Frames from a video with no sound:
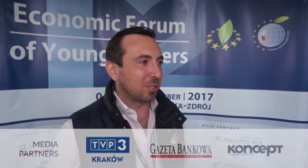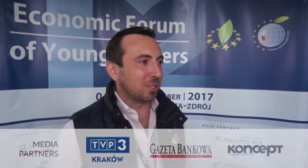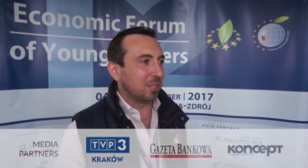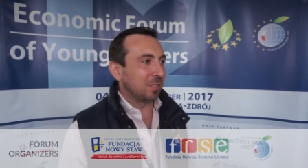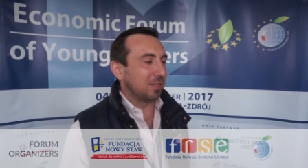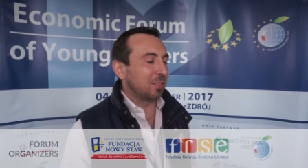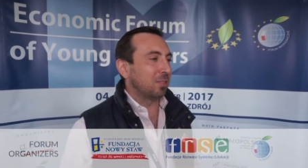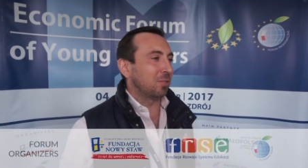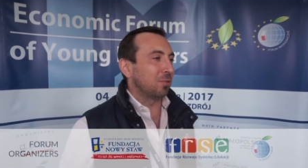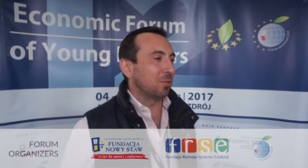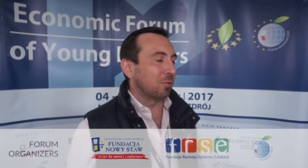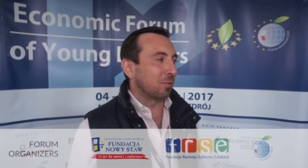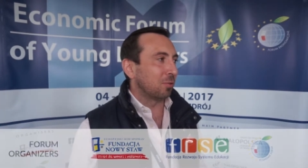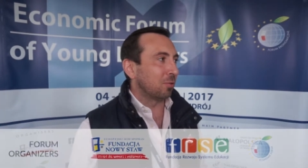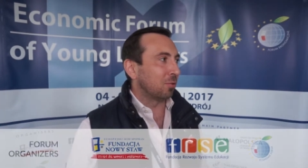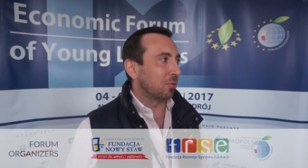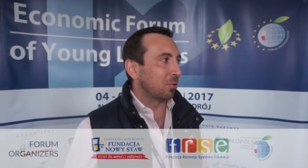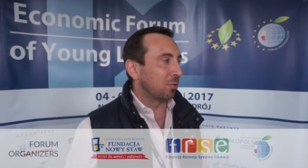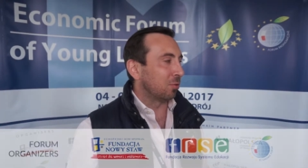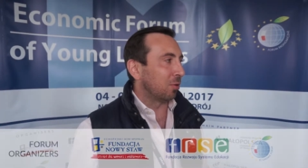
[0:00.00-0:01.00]
it
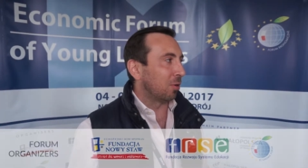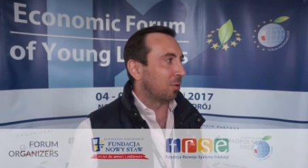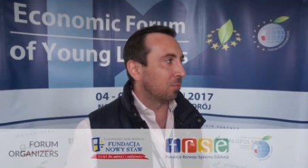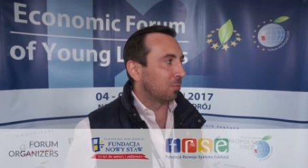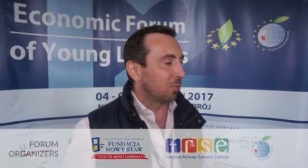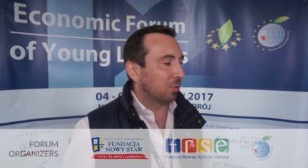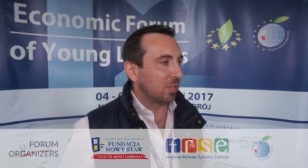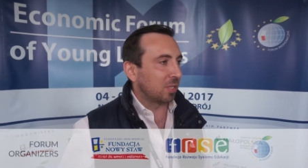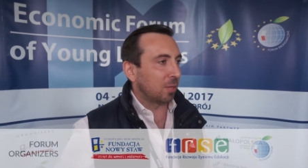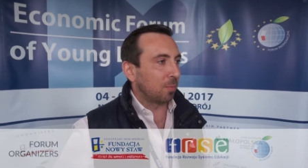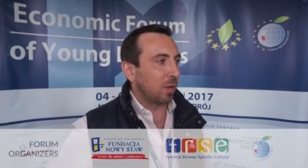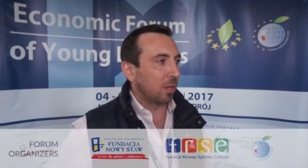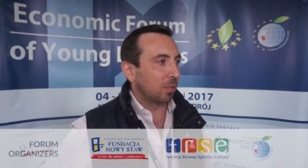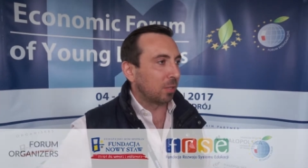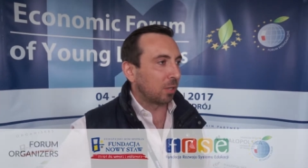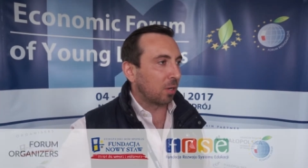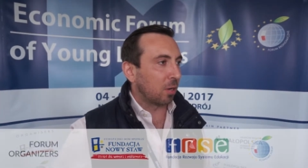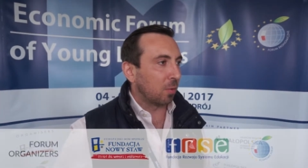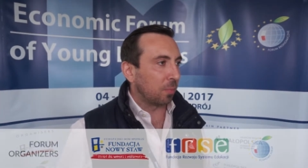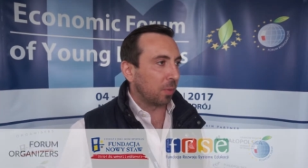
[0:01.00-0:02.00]
to some
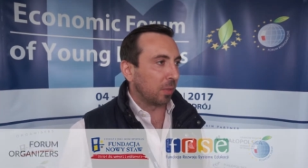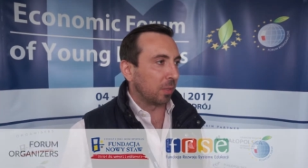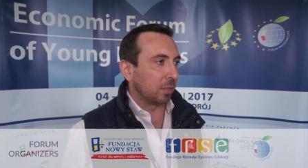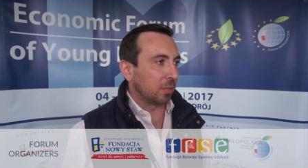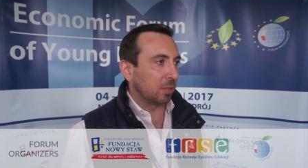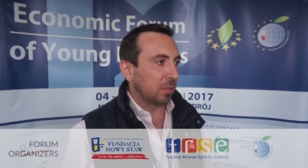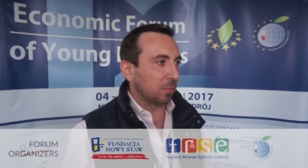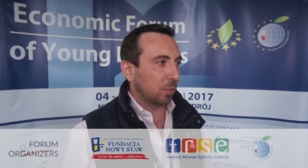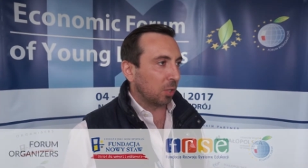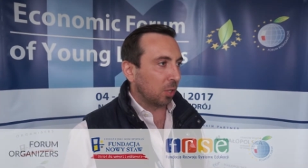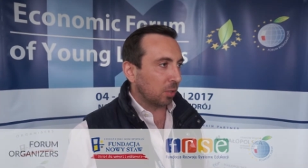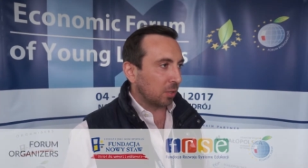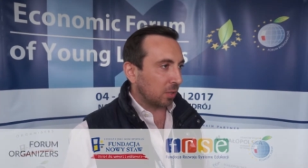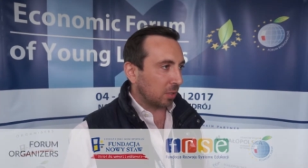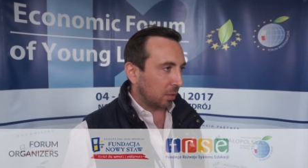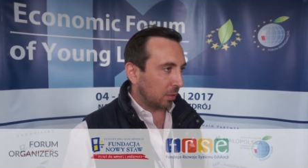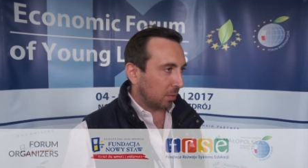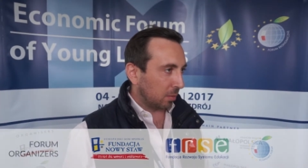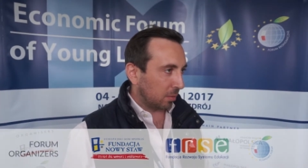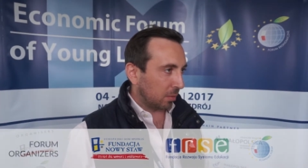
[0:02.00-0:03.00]
other companies,
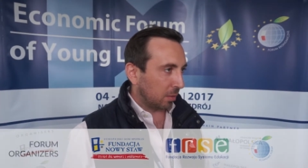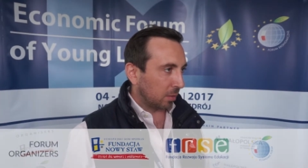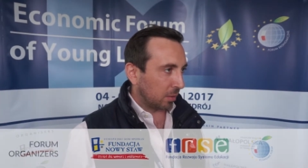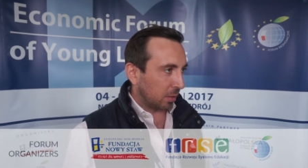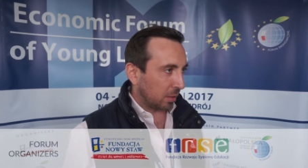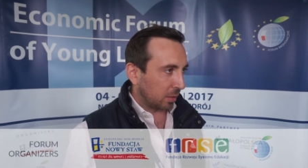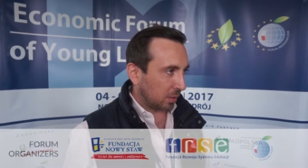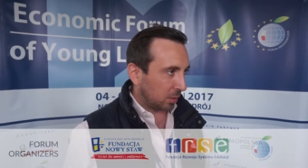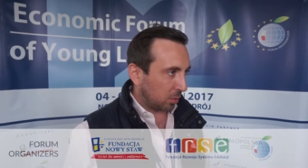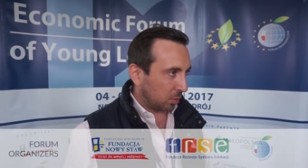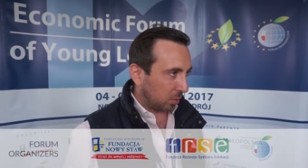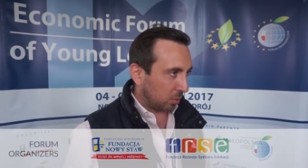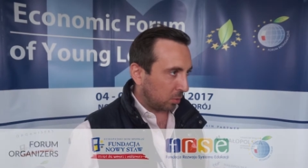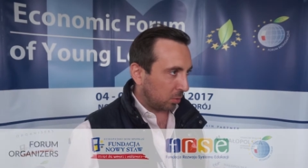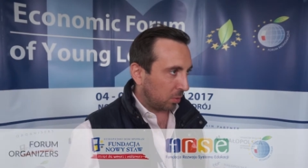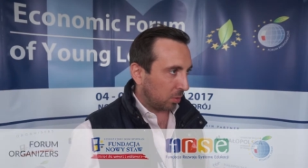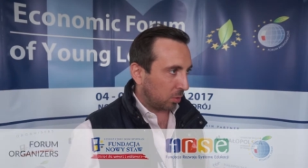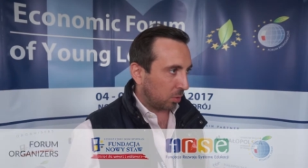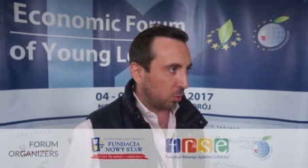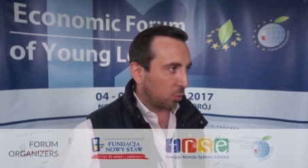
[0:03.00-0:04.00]
because there is
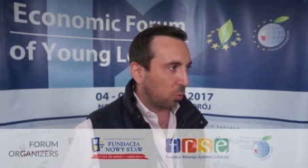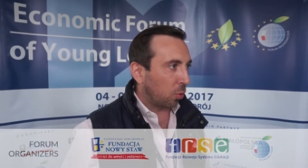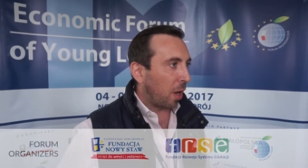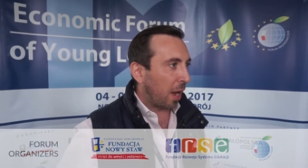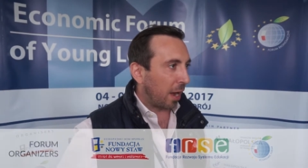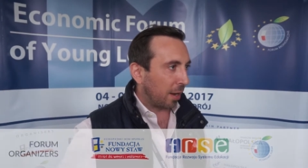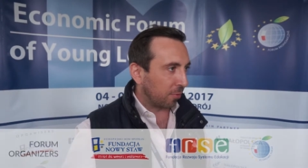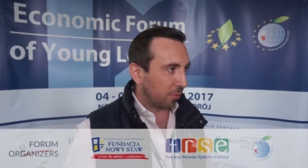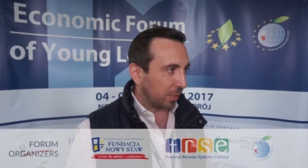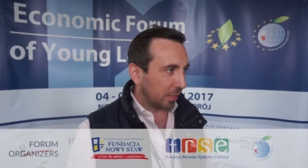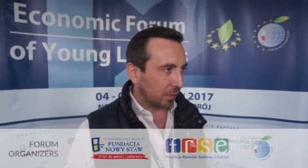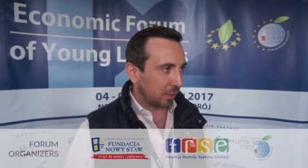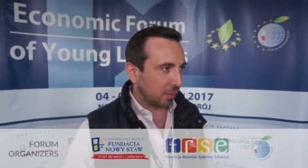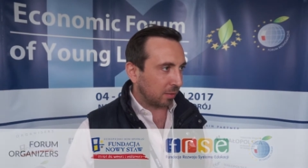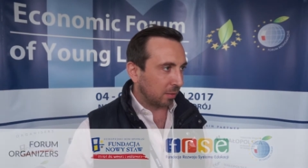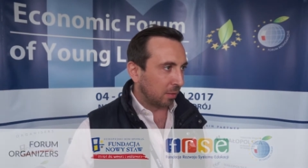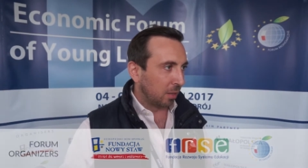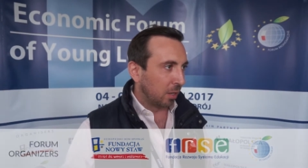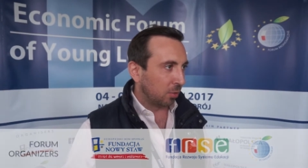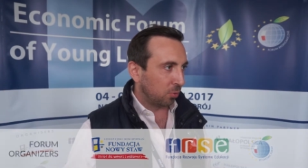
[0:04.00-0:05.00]
too high risk
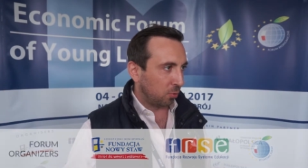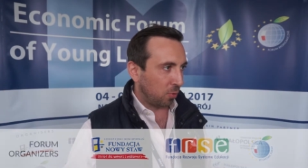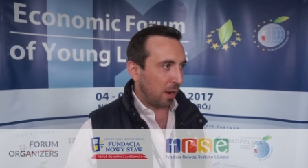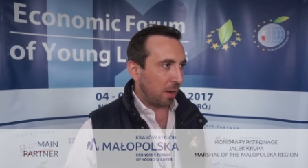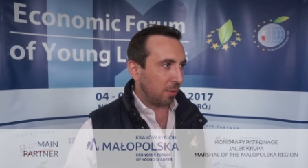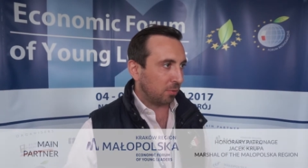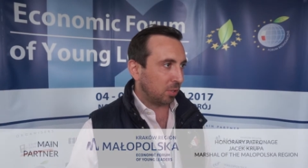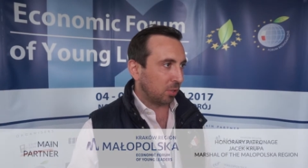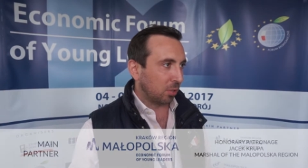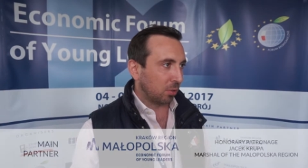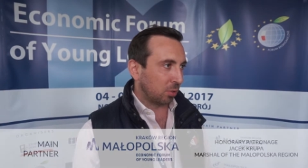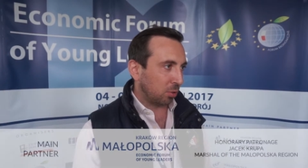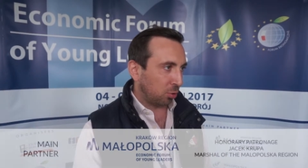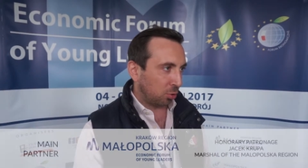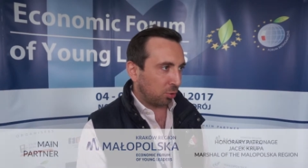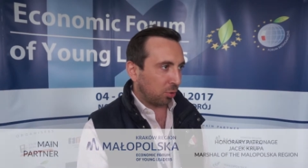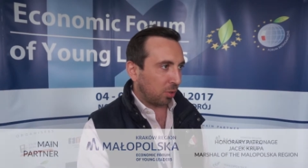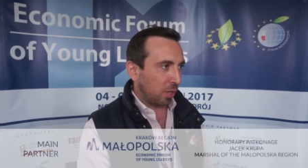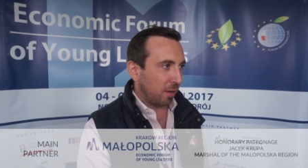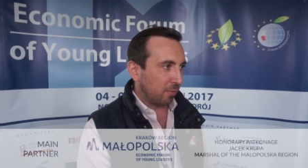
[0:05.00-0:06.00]
to outsource. You
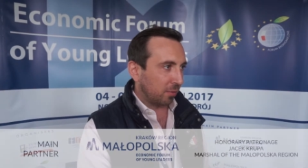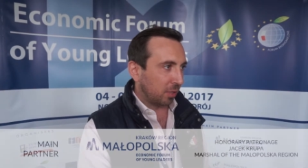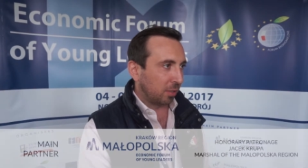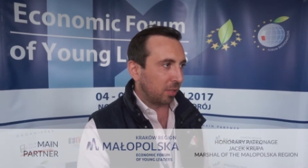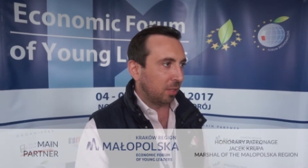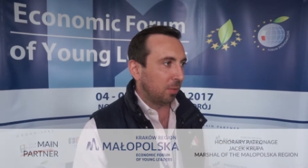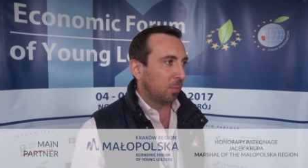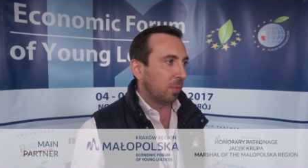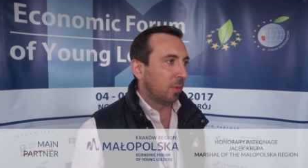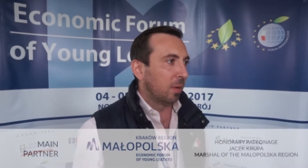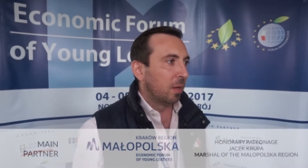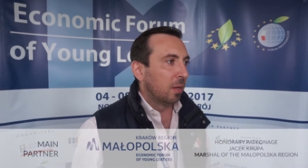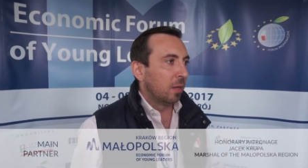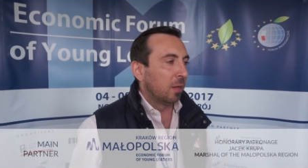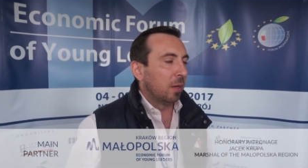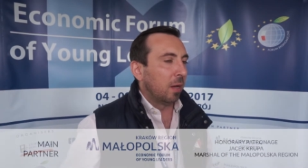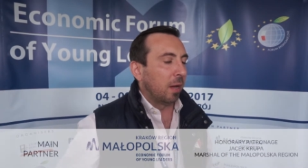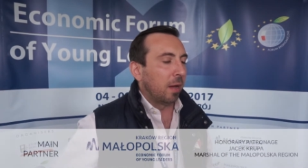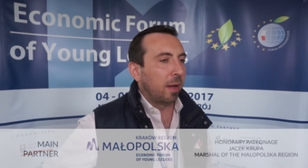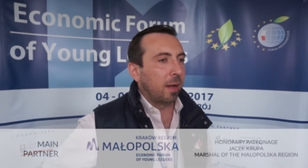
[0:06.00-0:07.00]
should have a team
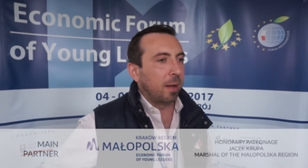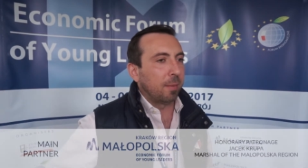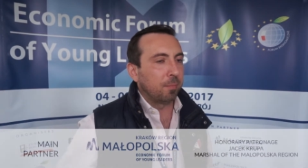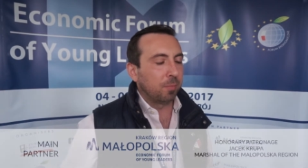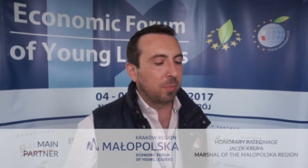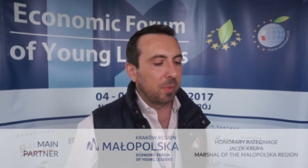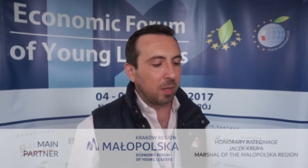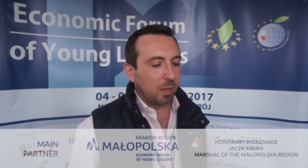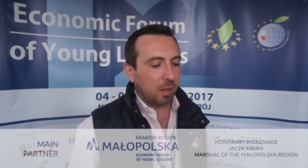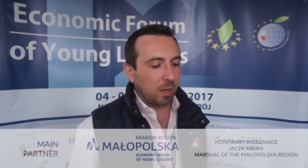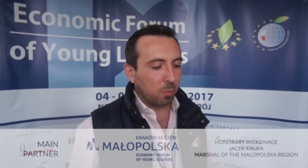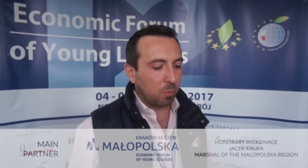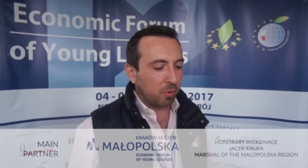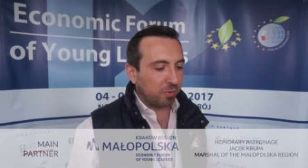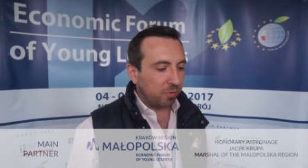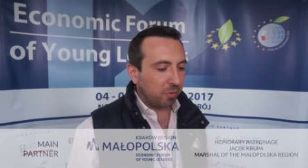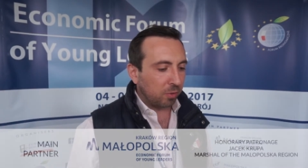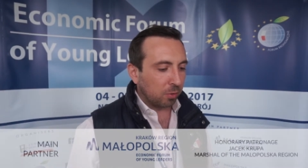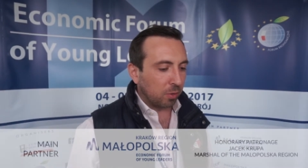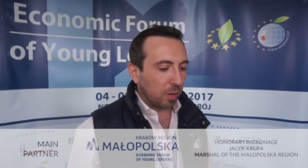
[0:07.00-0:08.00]

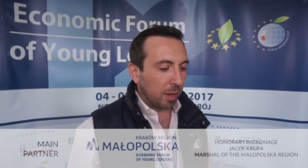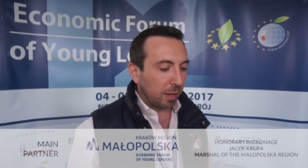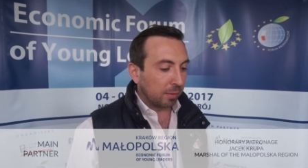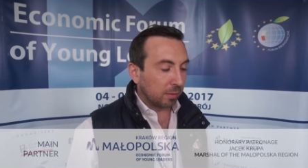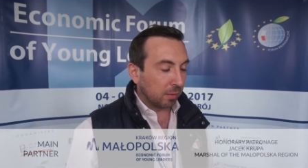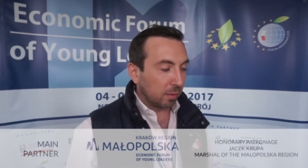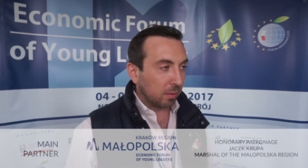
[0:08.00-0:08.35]
with you, and